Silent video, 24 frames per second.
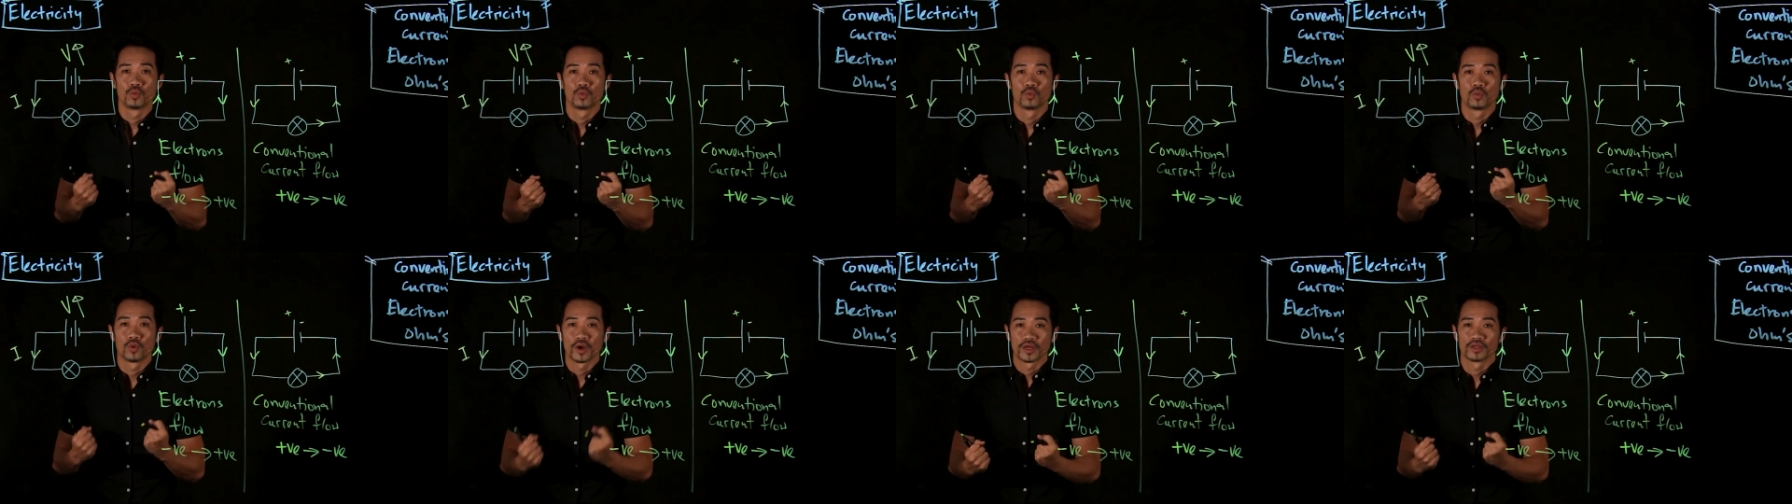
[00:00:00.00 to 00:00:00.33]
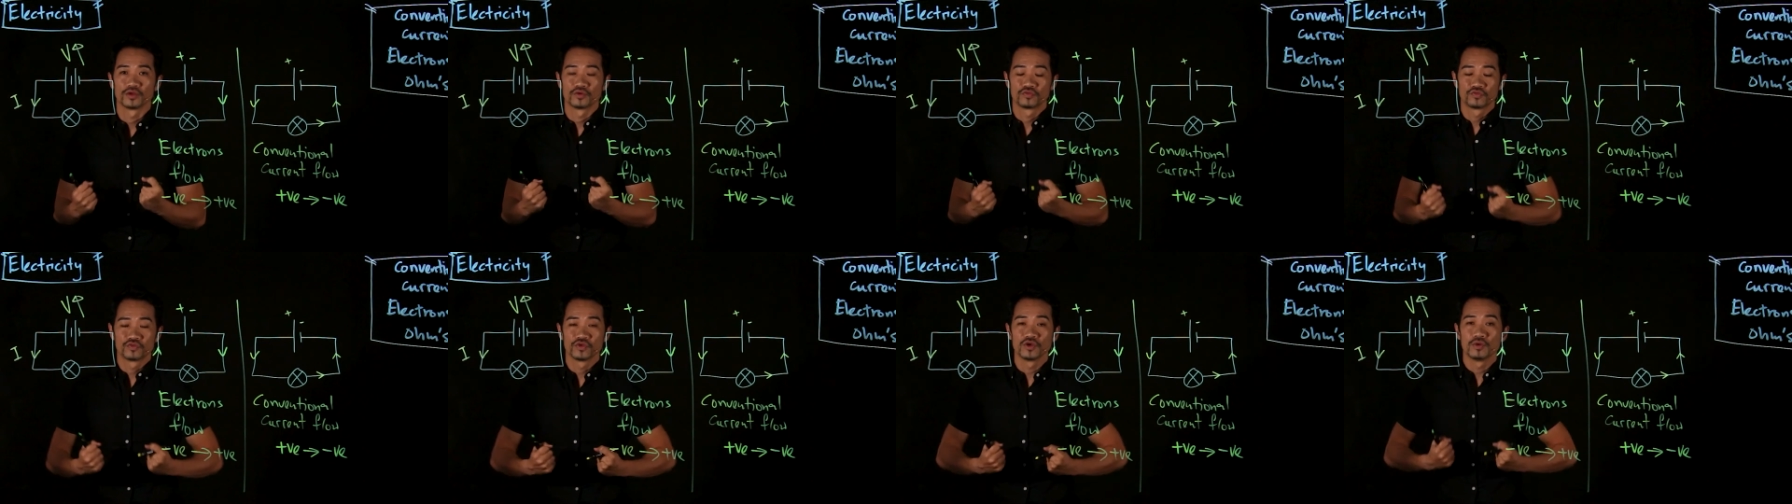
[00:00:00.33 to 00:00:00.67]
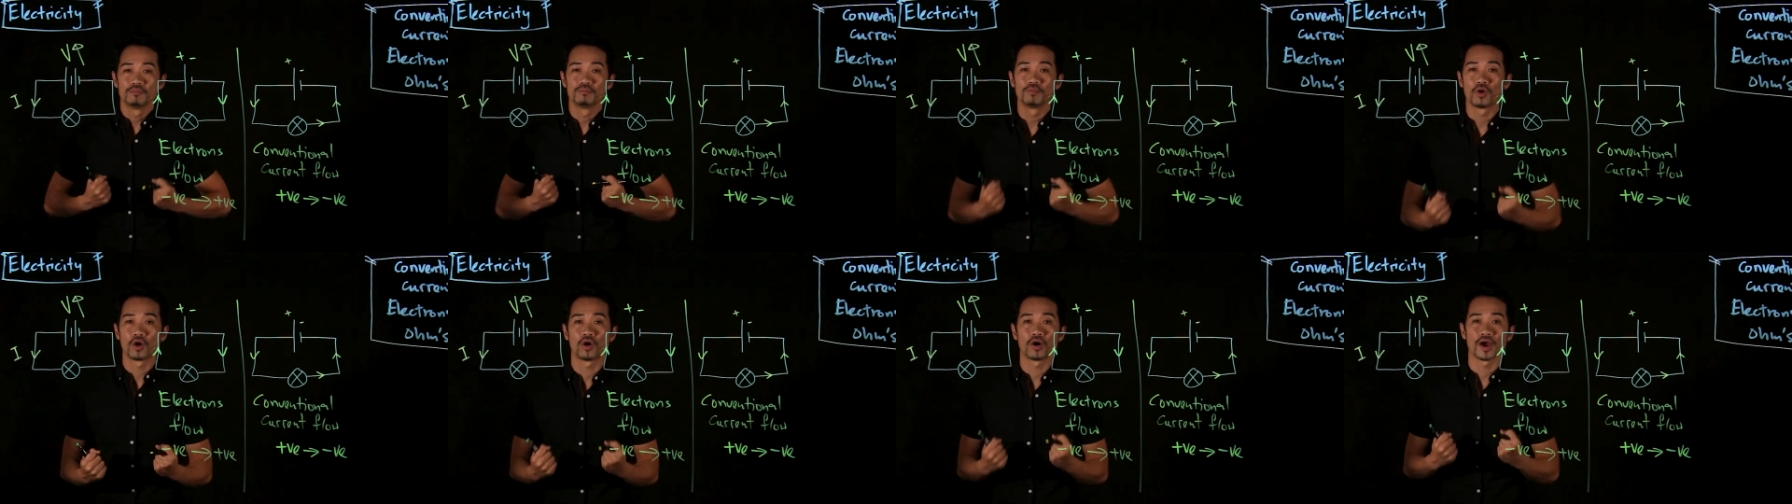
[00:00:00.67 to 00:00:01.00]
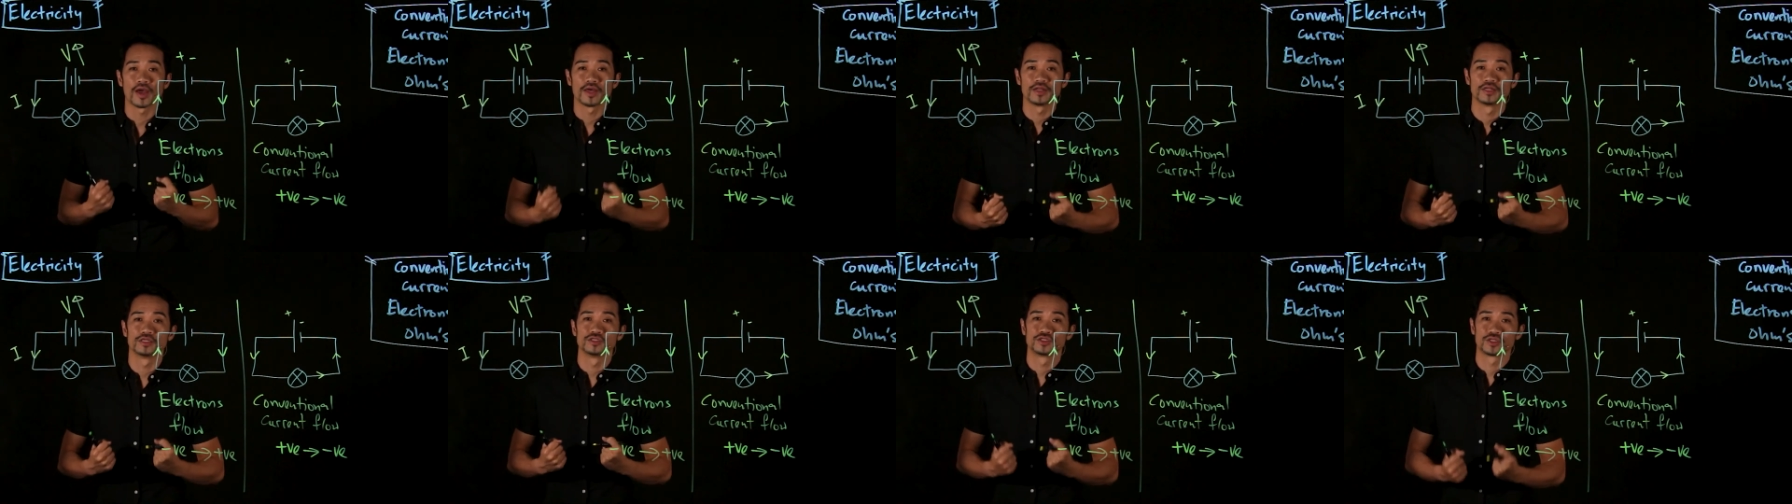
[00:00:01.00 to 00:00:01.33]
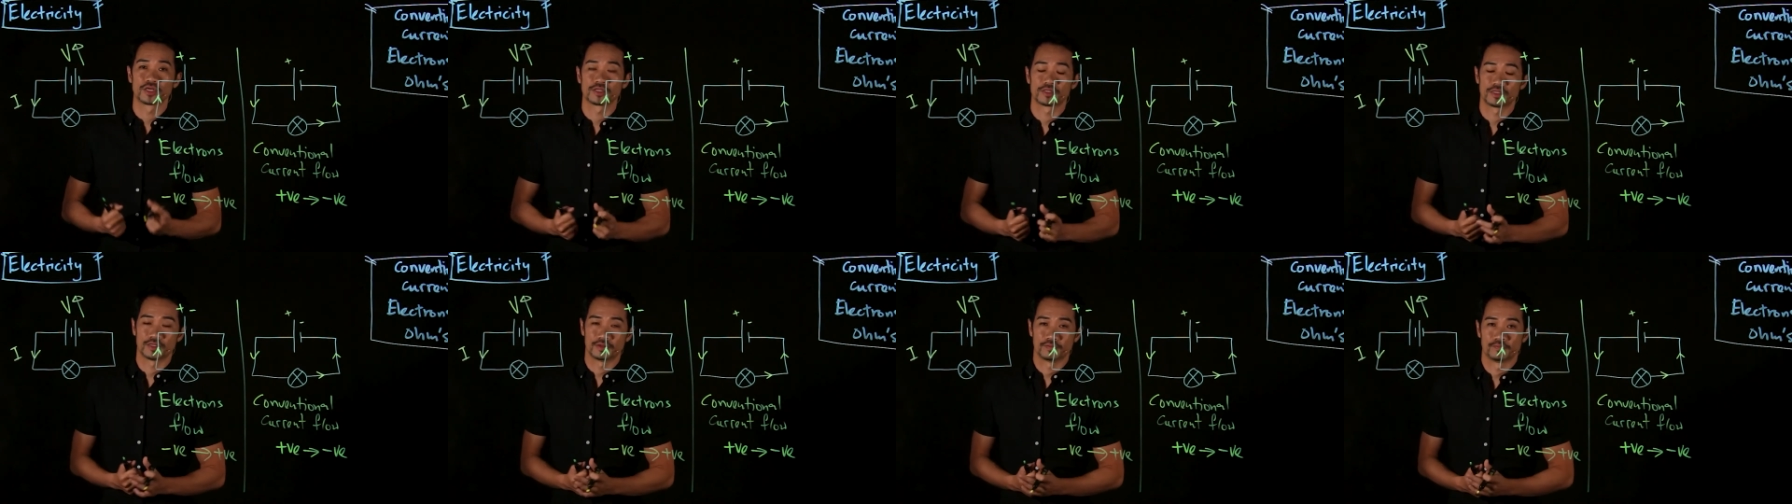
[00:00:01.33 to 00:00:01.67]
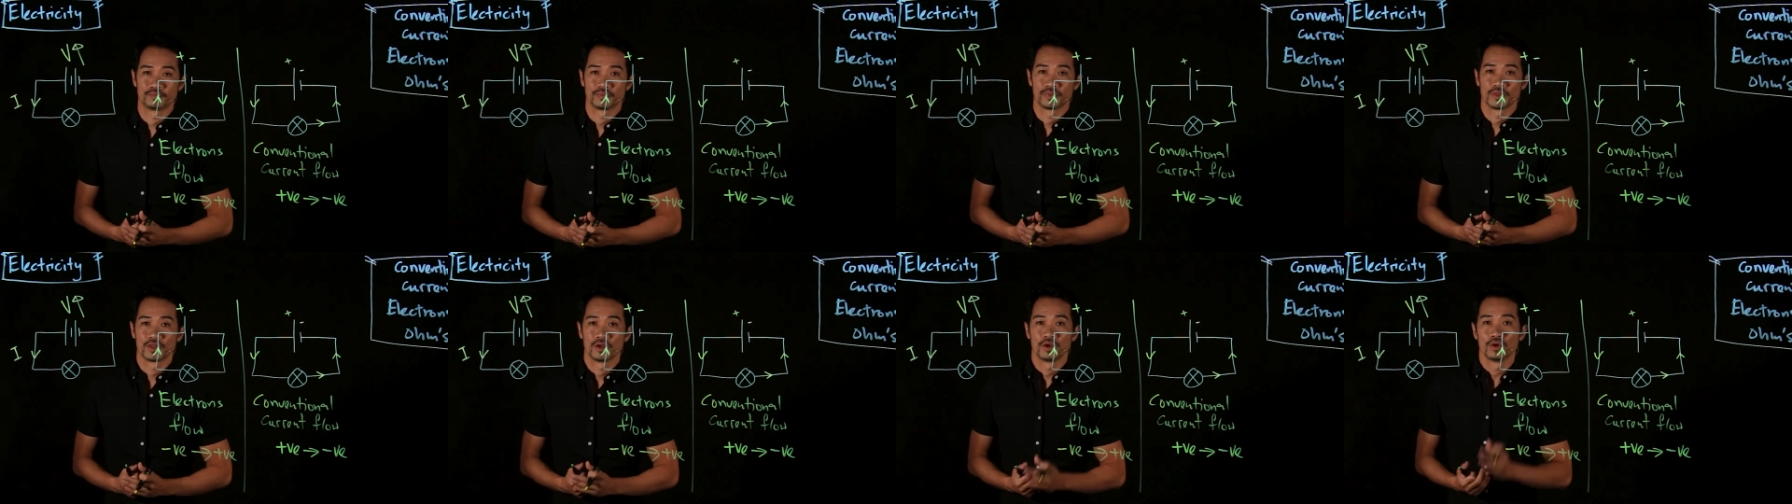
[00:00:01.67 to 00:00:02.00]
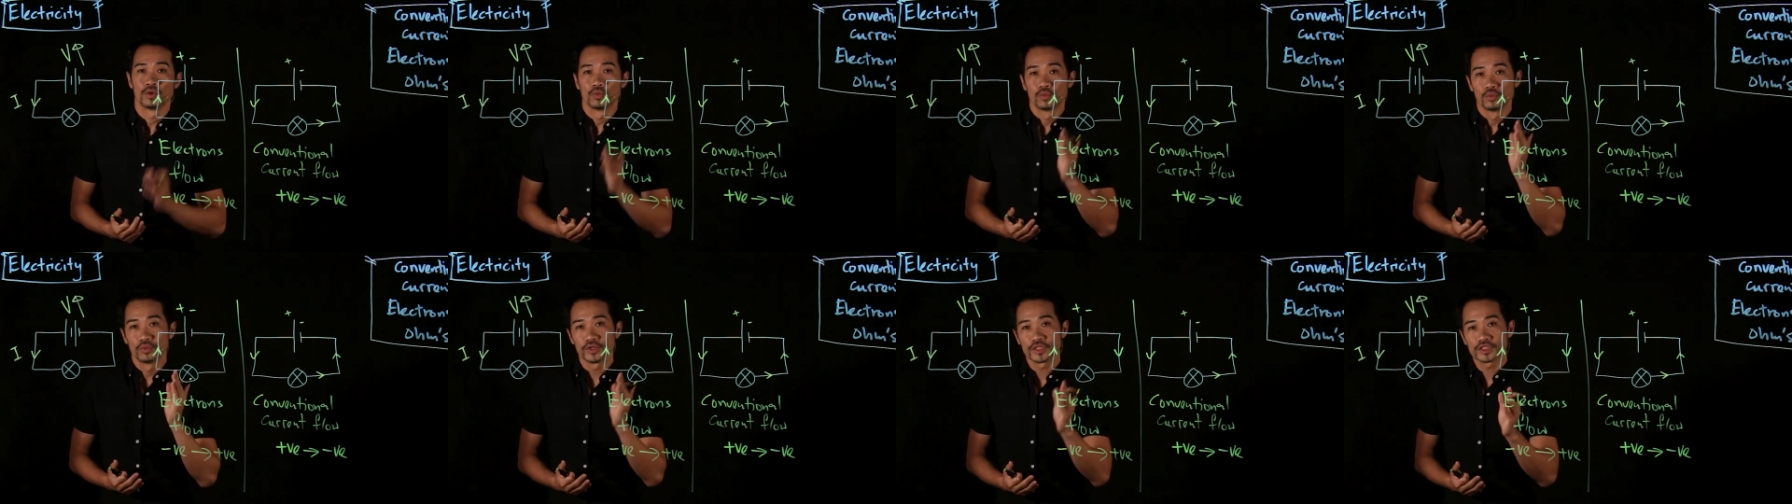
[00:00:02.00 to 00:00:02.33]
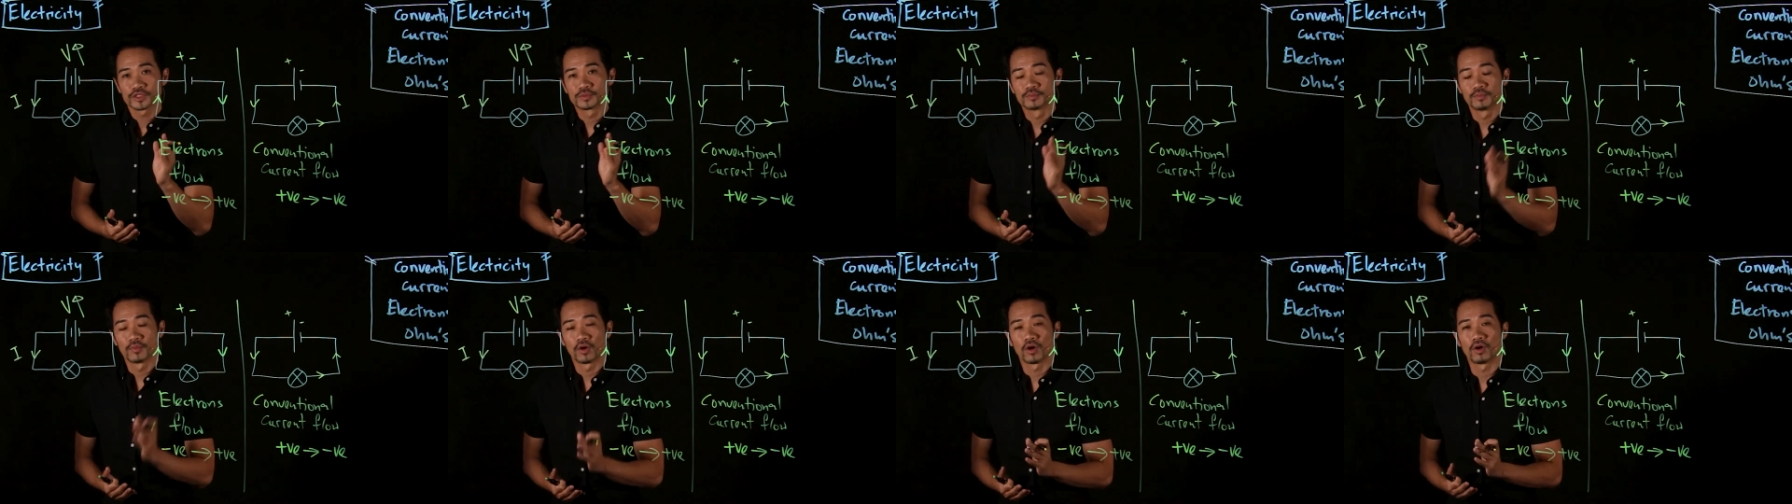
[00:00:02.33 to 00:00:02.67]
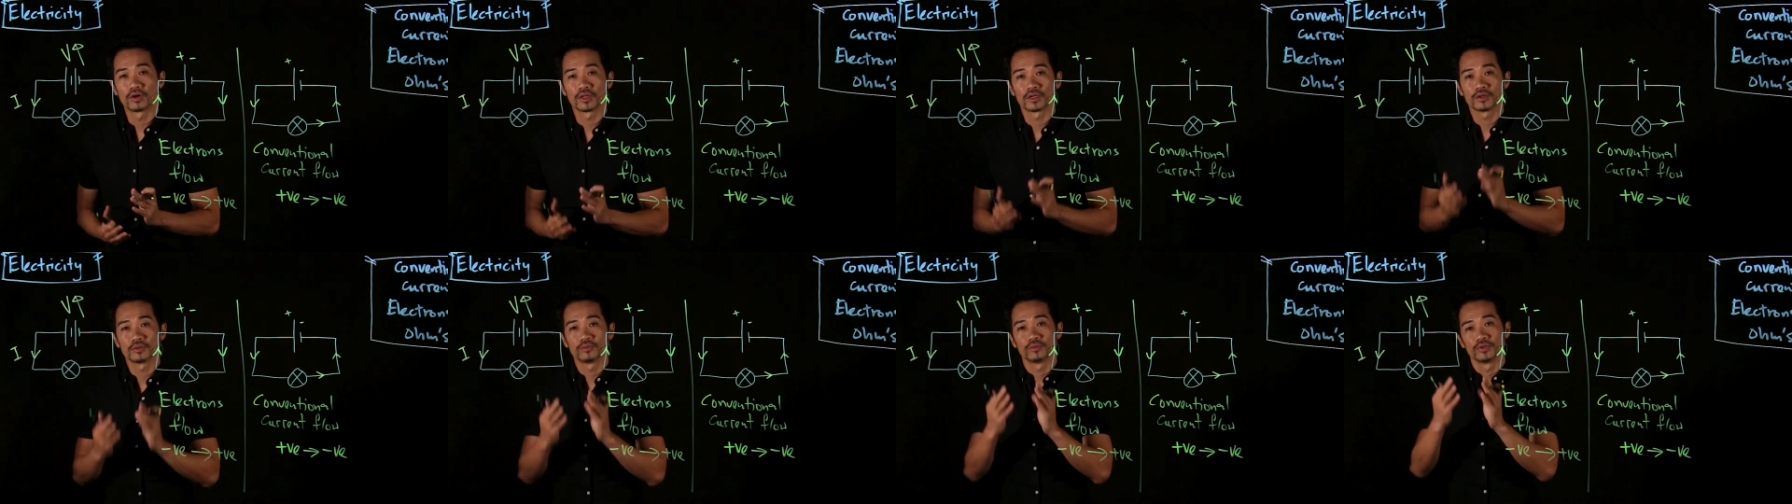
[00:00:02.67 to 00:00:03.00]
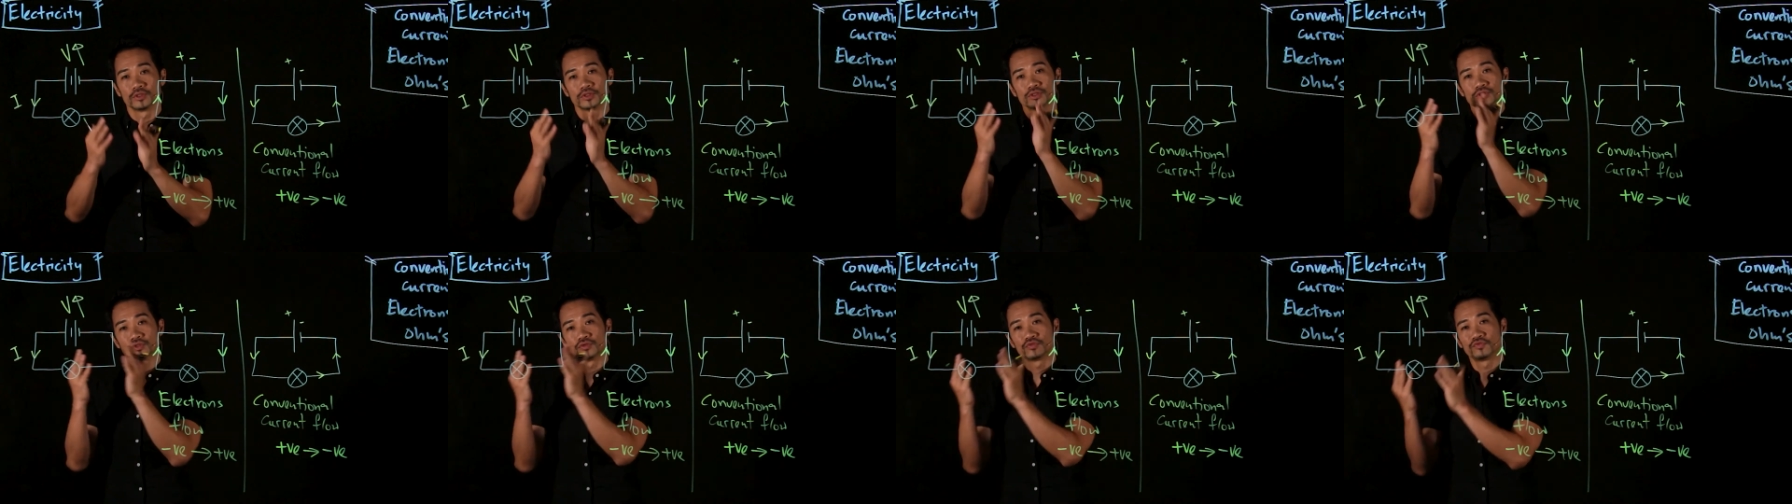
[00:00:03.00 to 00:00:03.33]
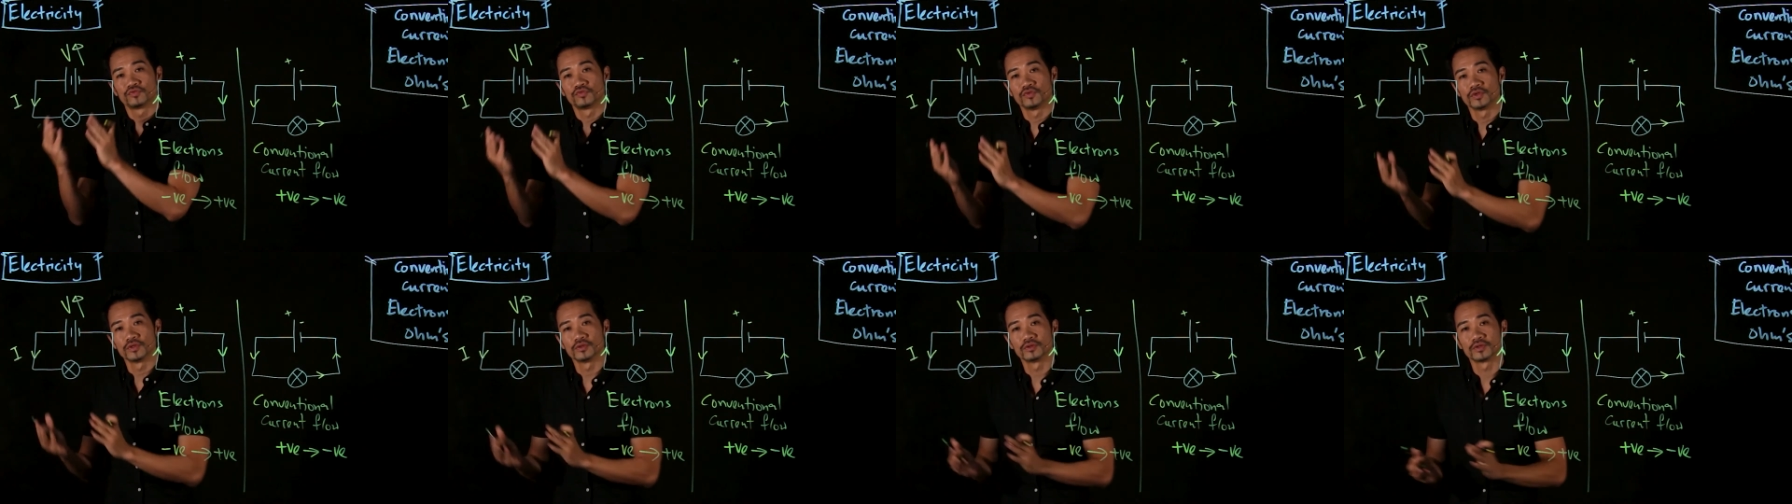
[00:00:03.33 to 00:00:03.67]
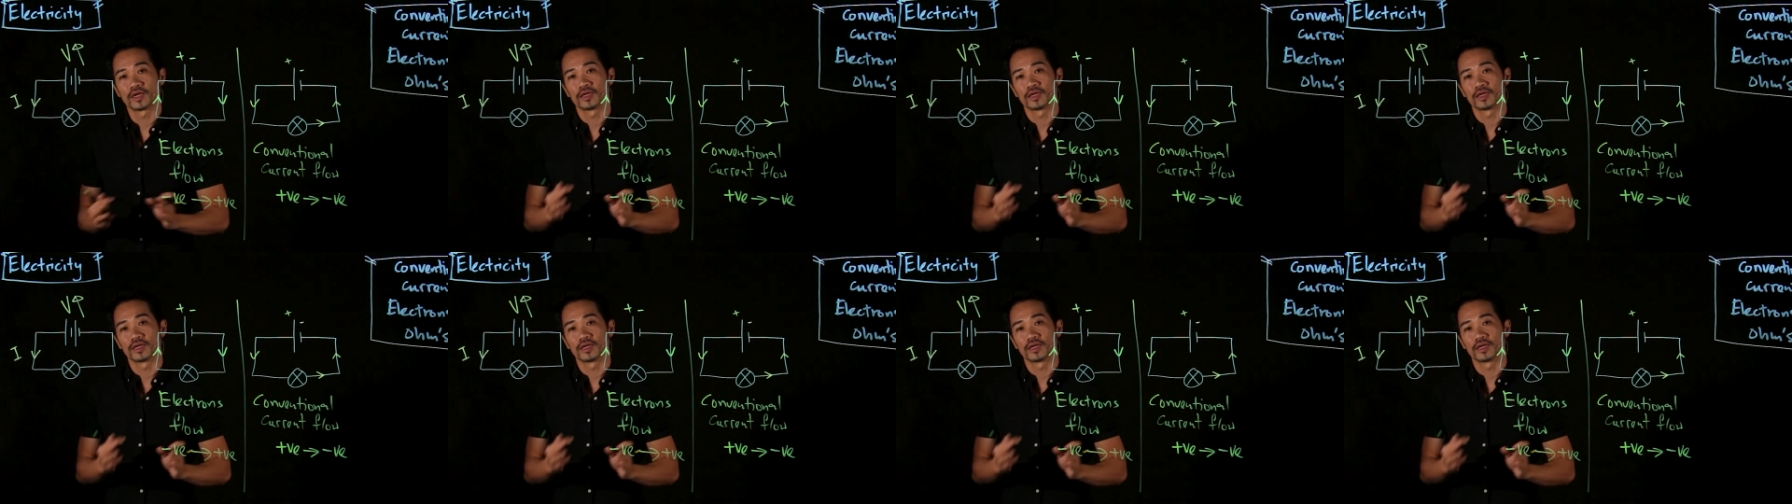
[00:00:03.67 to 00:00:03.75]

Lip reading: where you feel more energetic. Which morning would you feel